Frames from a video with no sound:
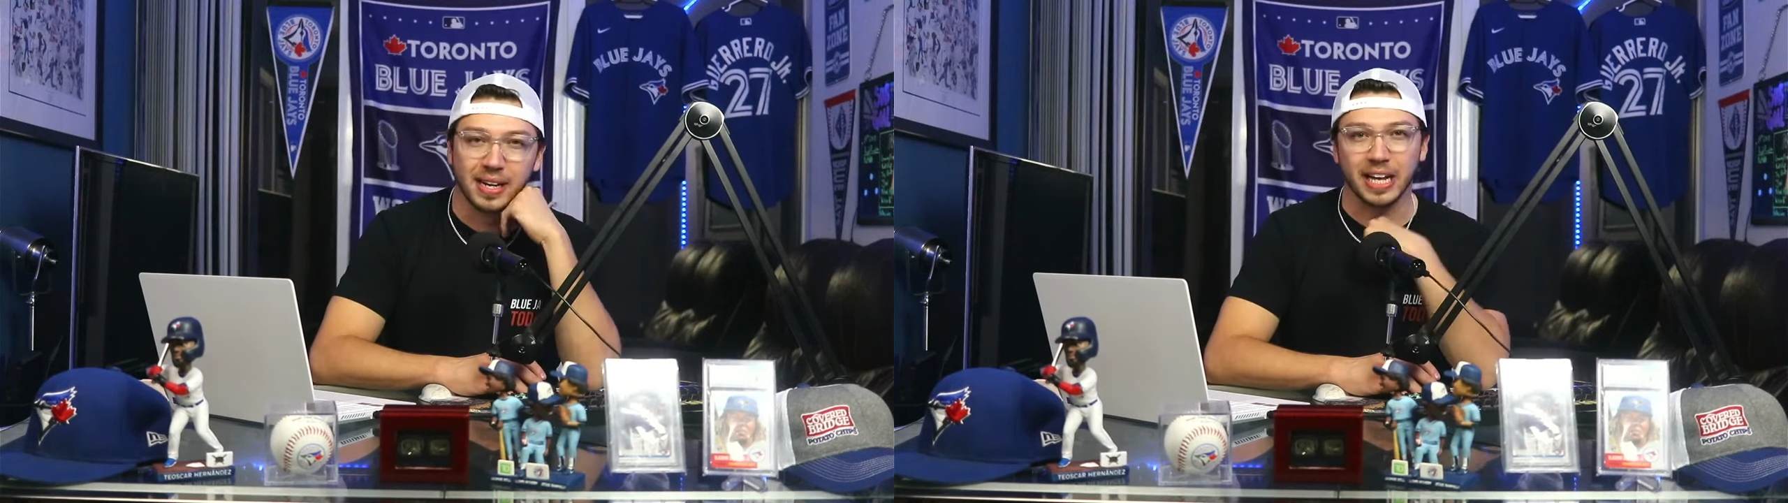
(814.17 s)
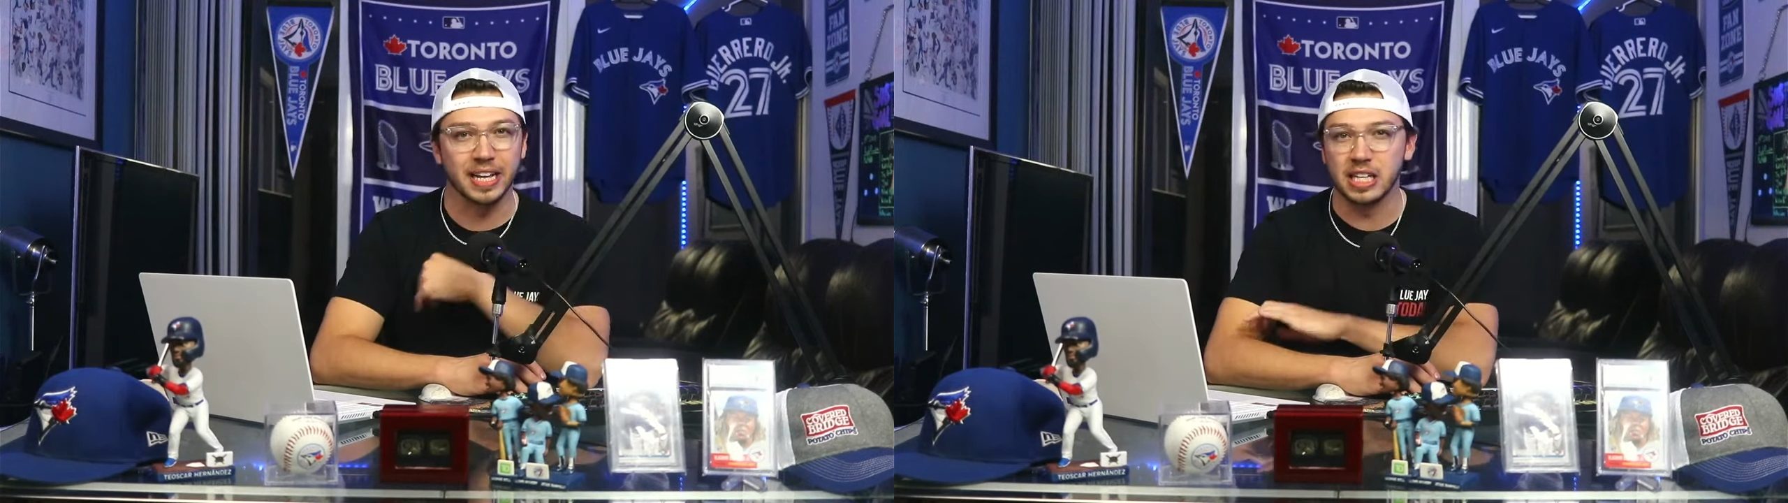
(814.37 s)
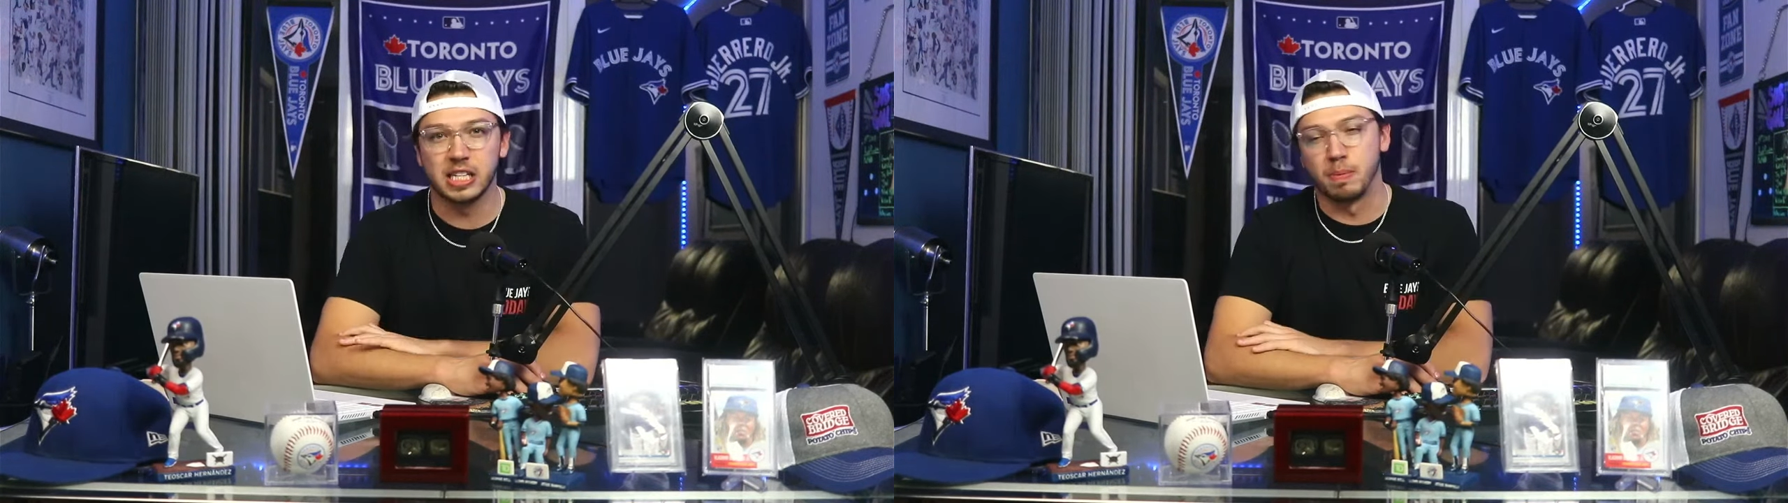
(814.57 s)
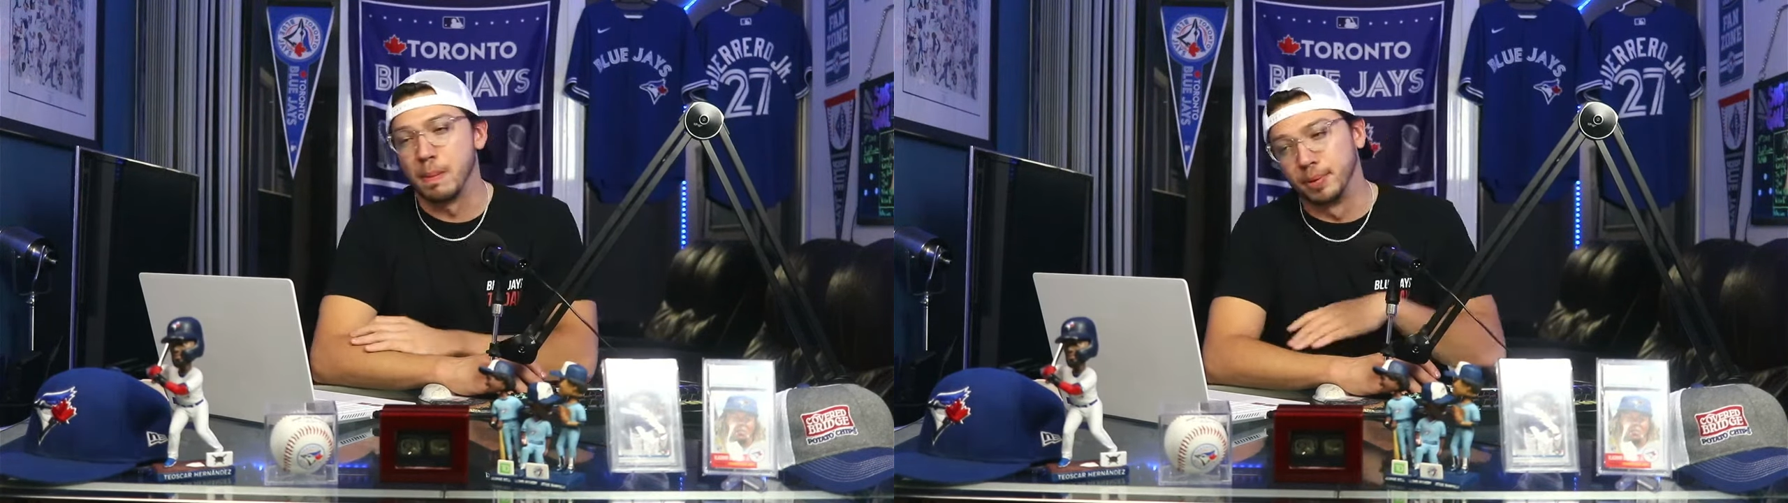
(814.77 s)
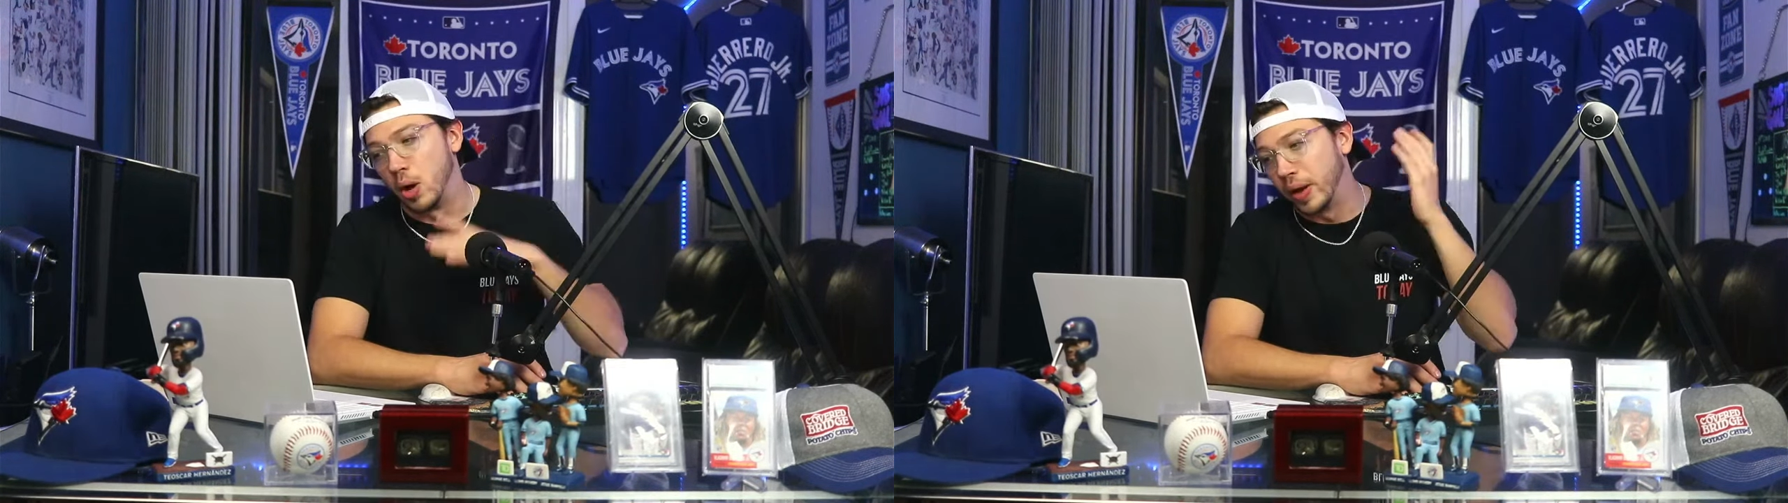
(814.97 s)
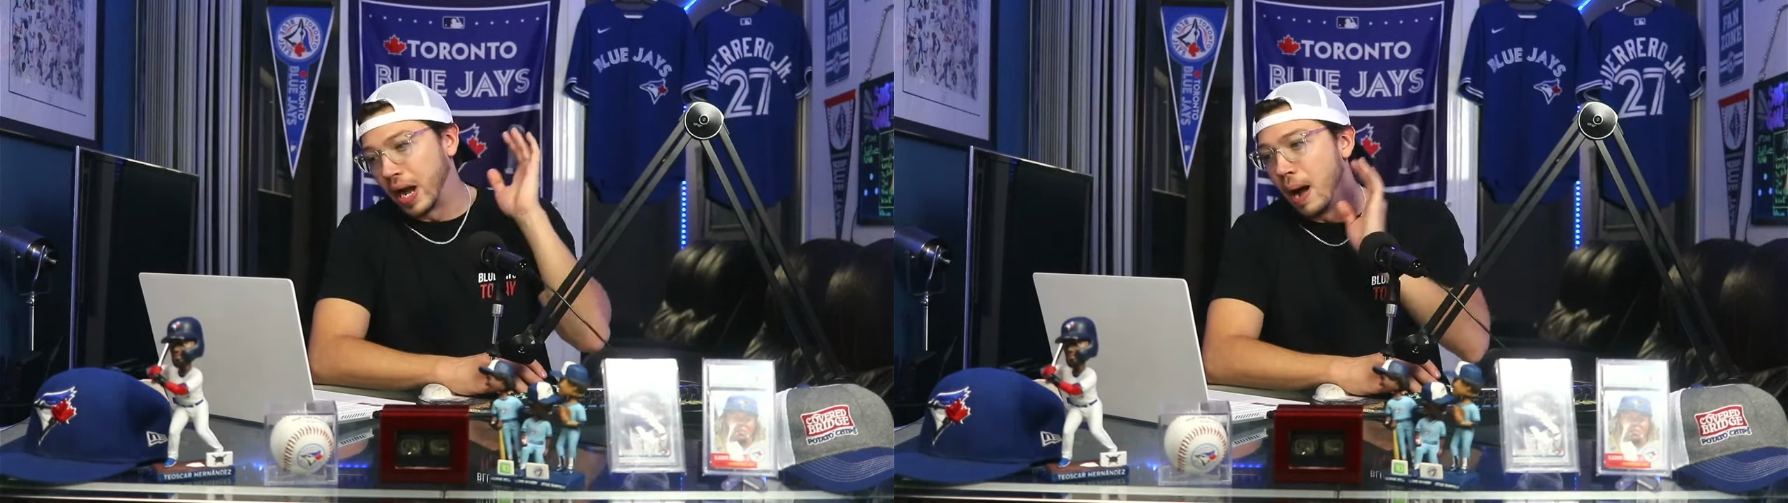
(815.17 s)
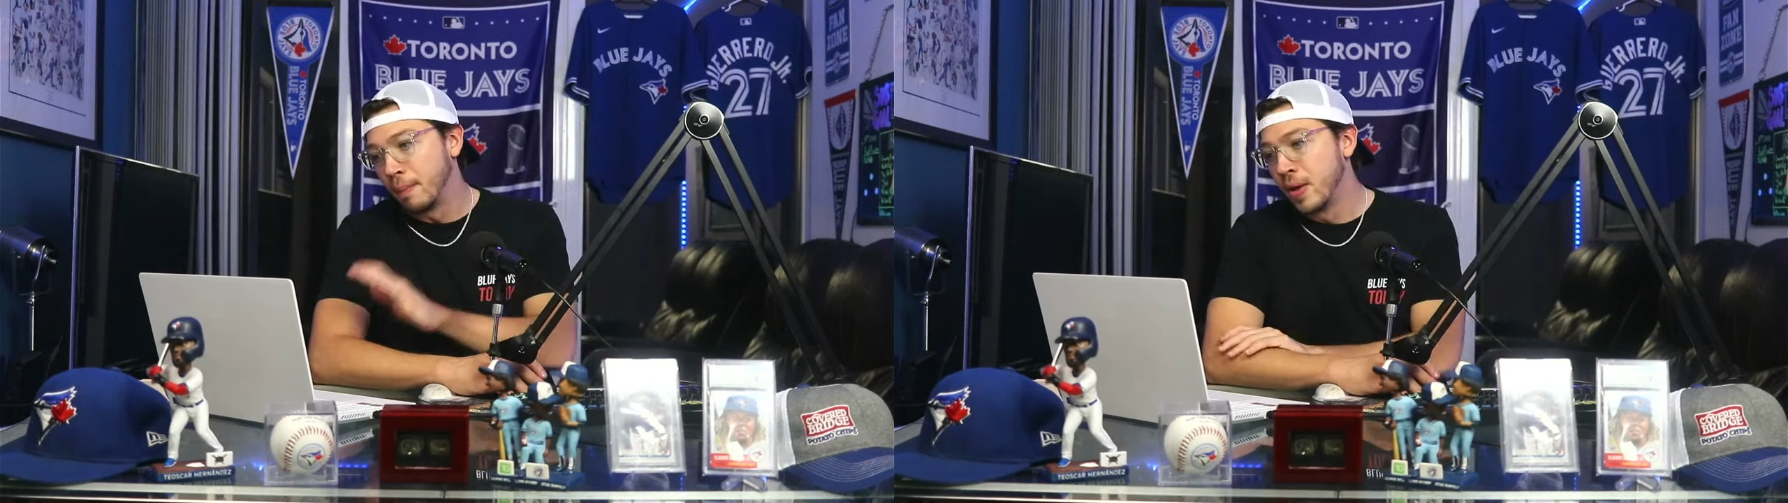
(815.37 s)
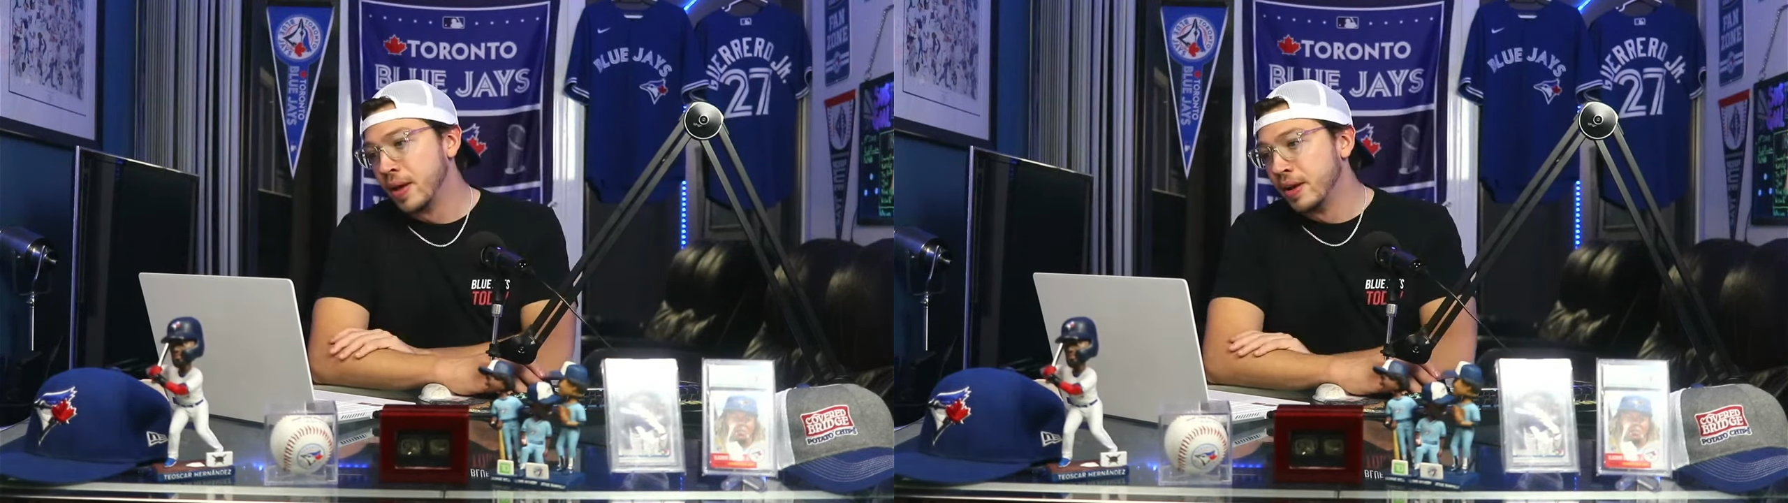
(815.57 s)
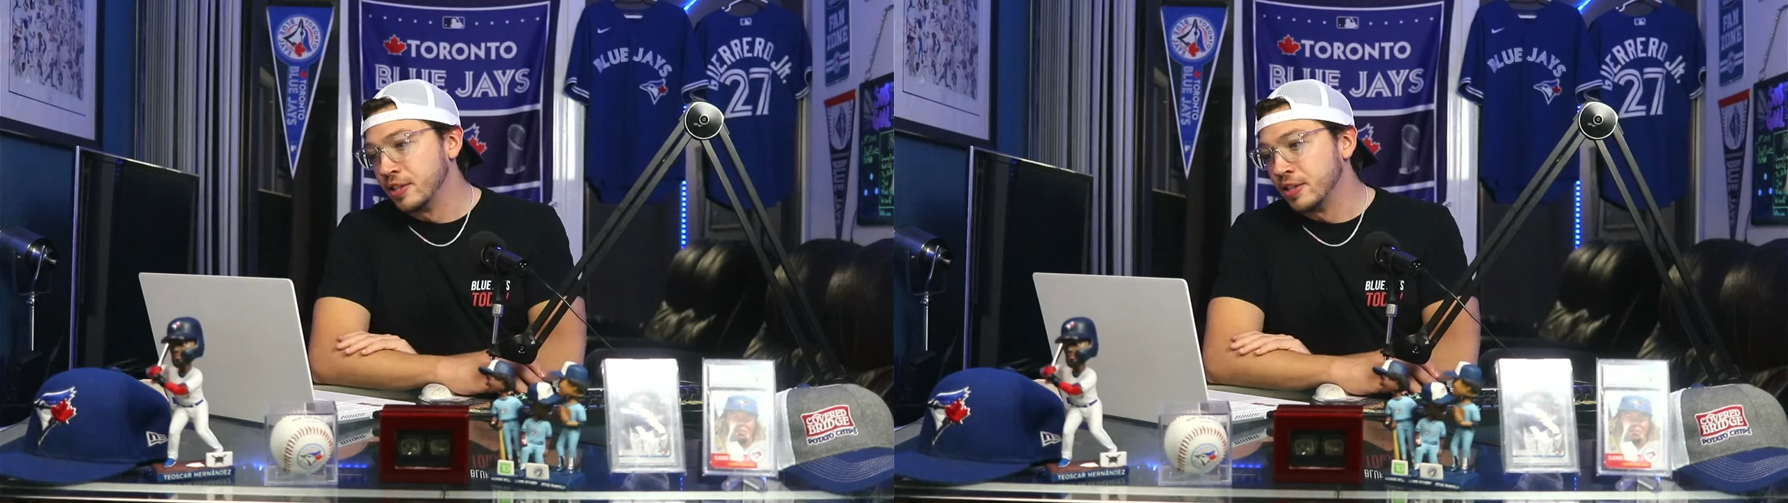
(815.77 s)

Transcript: and like it's been blowing up.